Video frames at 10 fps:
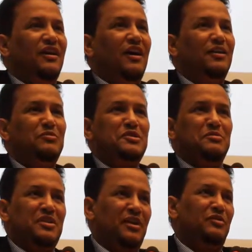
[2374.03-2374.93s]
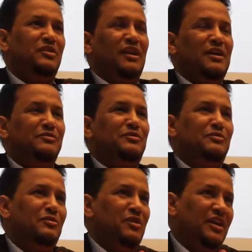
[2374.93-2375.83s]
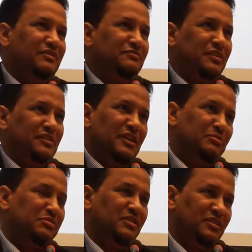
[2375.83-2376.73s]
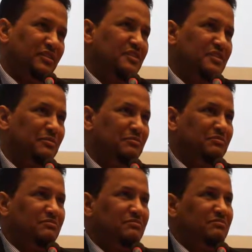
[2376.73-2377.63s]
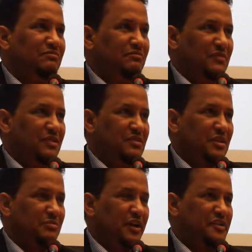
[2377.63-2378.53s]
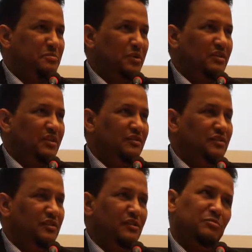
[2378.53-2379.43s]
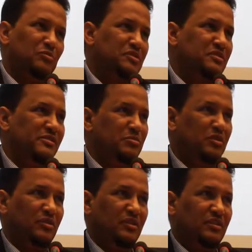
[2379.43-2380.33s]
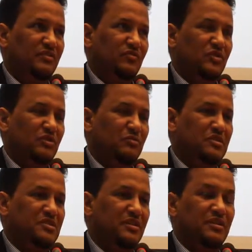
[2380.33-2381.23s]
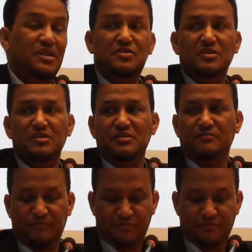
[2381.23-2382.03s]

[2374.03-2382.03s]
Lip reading: And Muslims are not allowed to do that, for example, in some aspect, even in the most liberal Western countries.